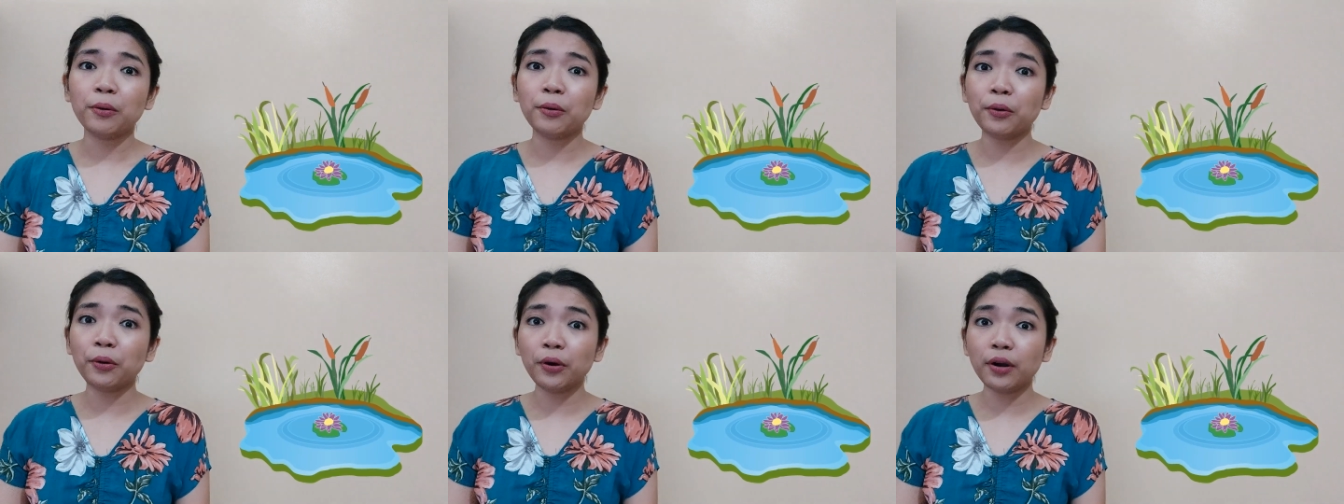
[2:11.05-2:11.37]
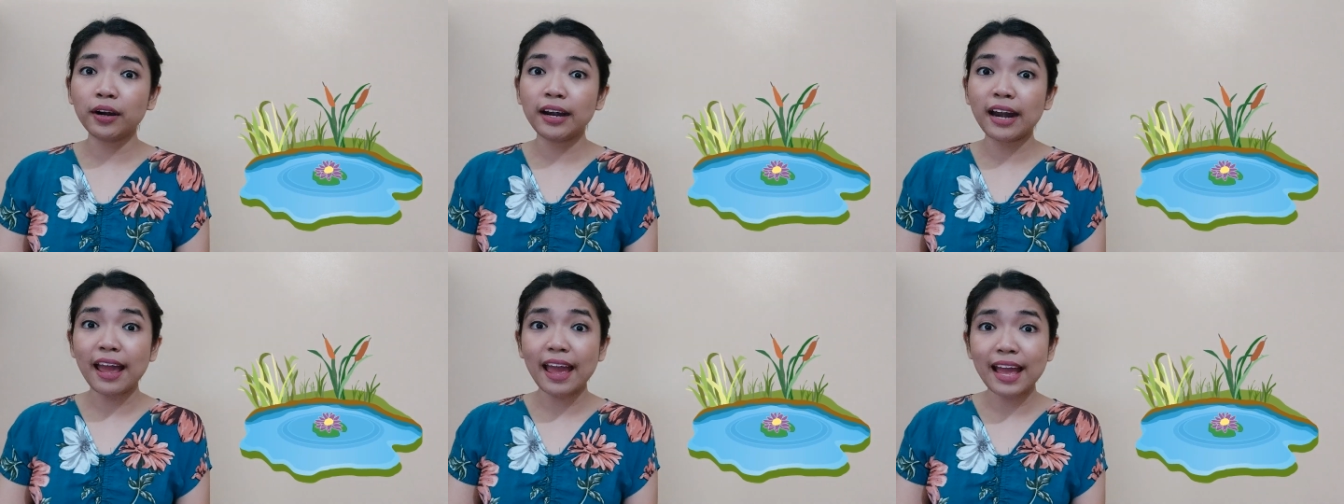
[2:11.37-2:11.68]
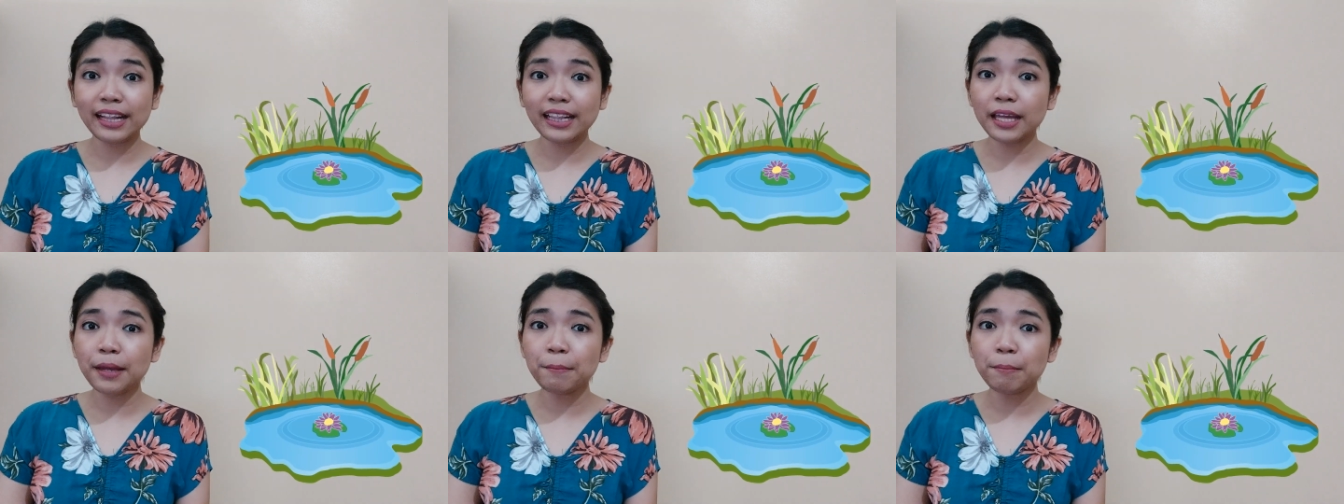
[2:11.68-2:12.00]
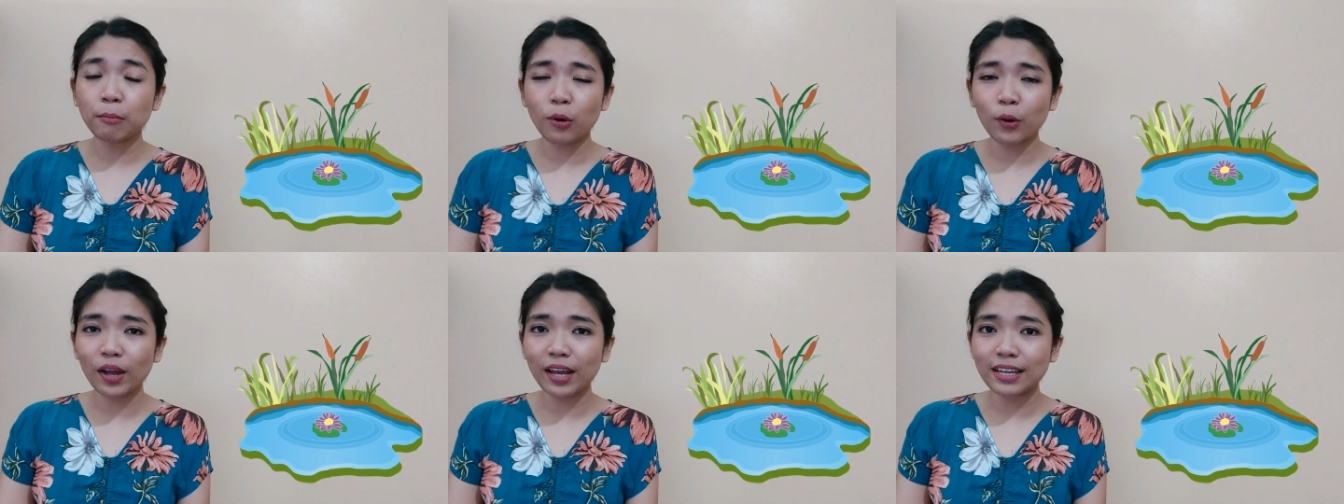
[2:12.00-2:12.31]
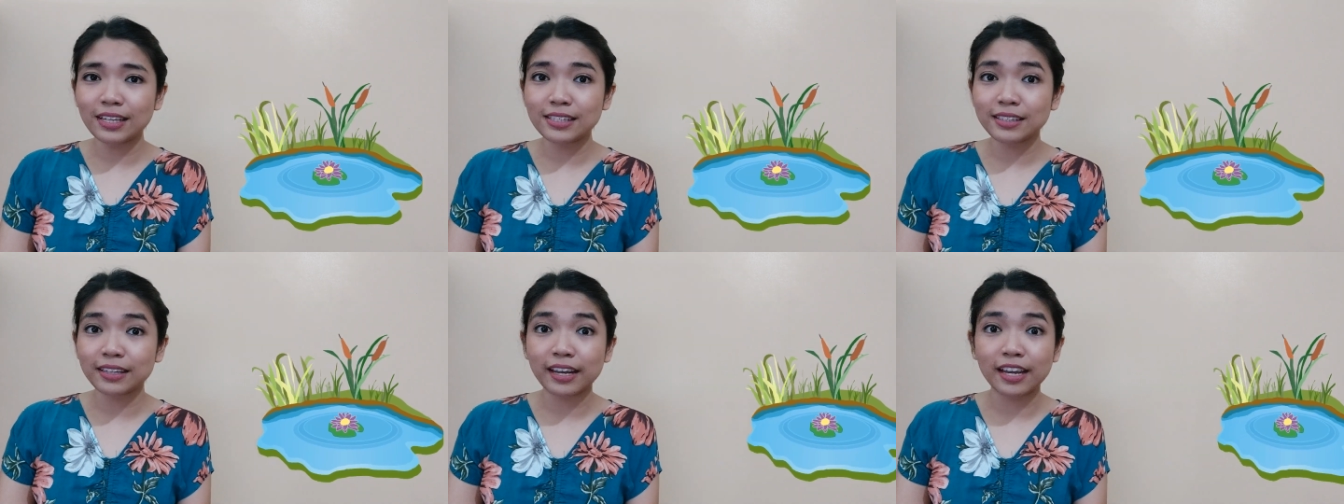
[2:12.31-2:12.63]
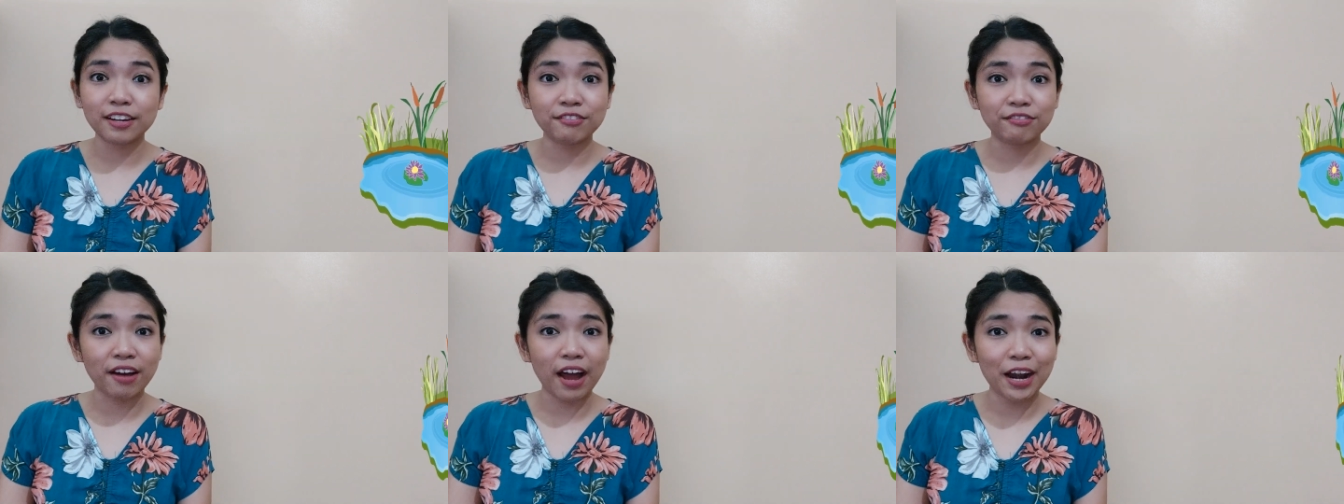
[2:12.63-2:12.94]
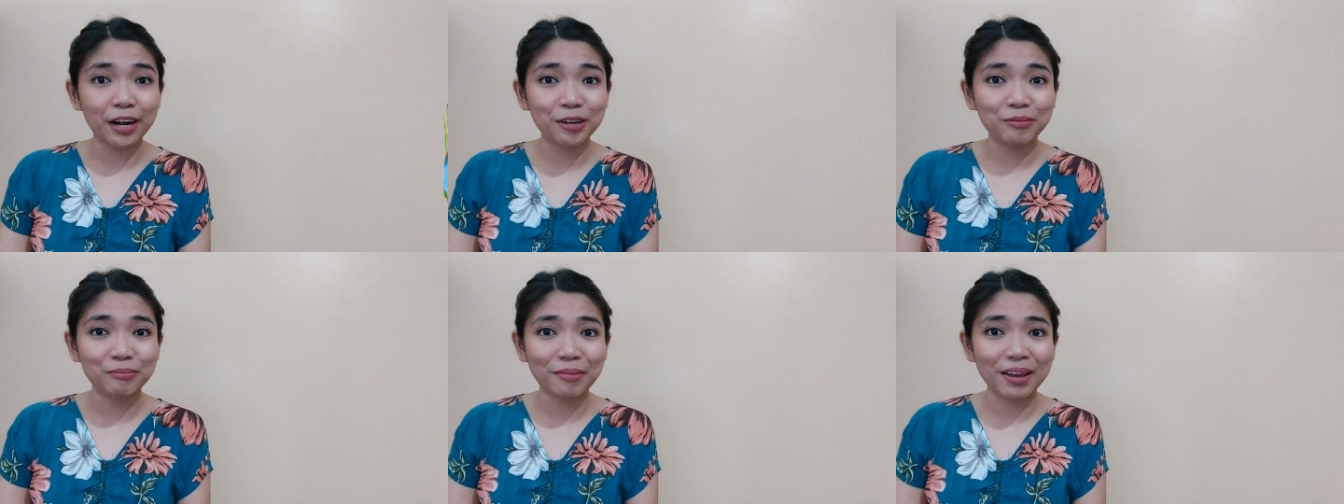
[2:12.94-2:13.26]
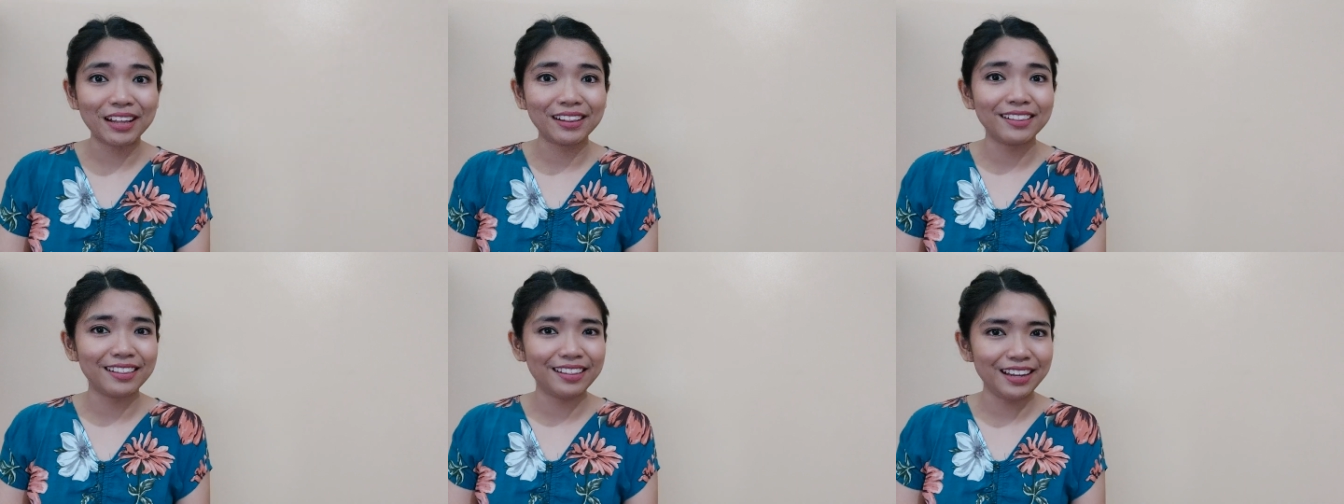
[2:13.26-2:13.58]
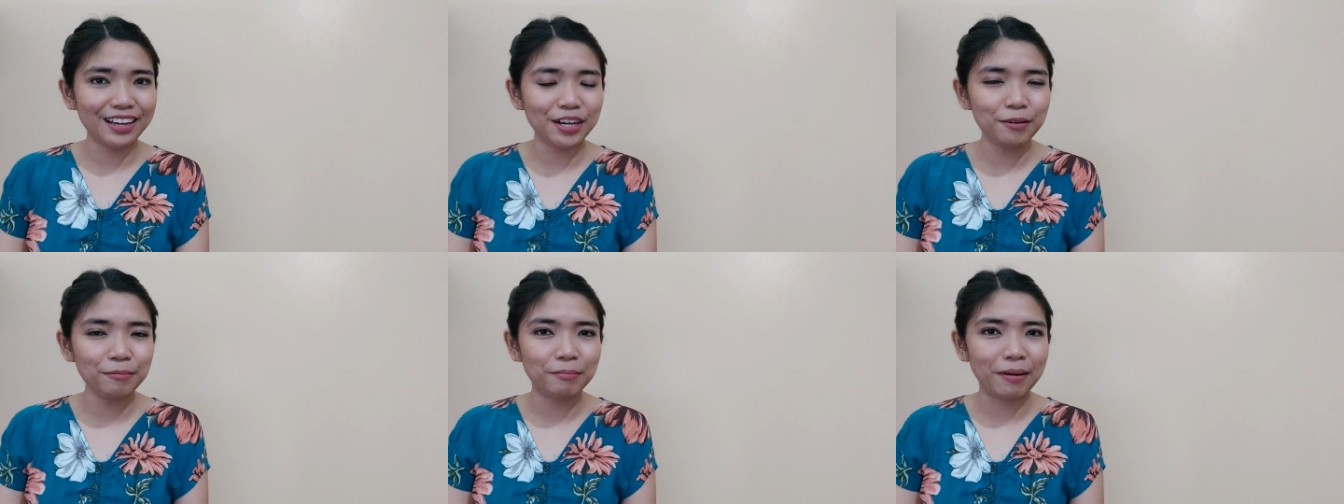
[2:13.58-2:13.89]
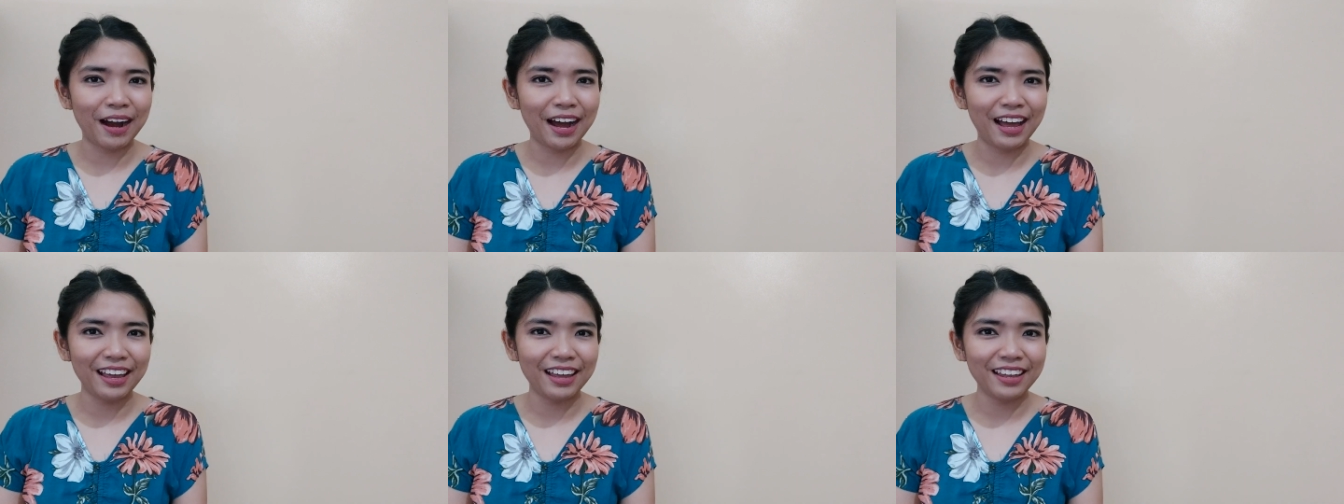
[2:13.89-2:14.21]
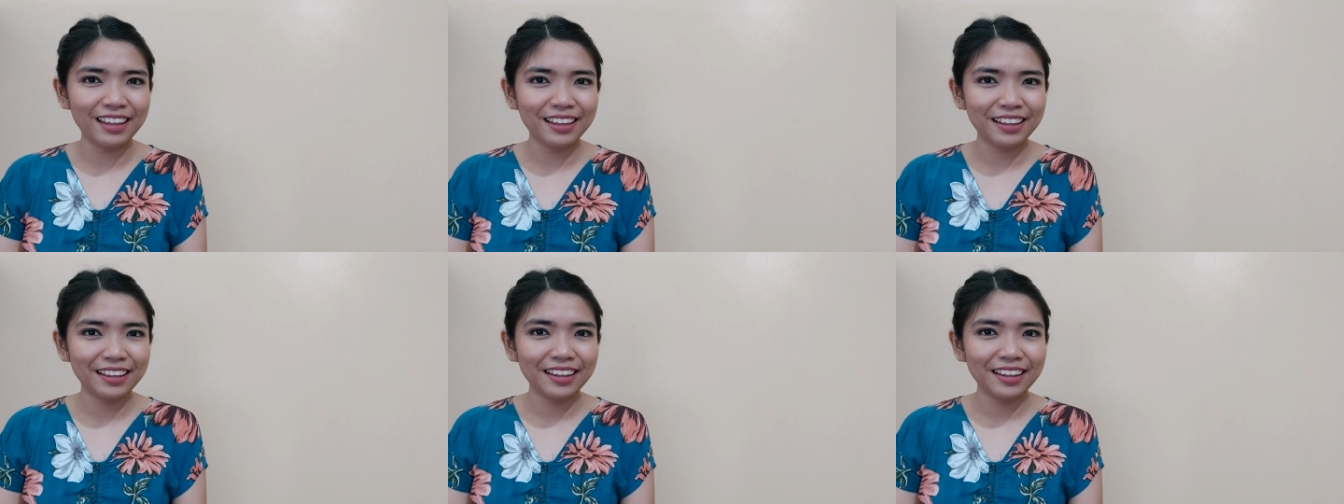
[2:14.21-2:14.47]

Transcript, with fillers: or any moist environment nearby,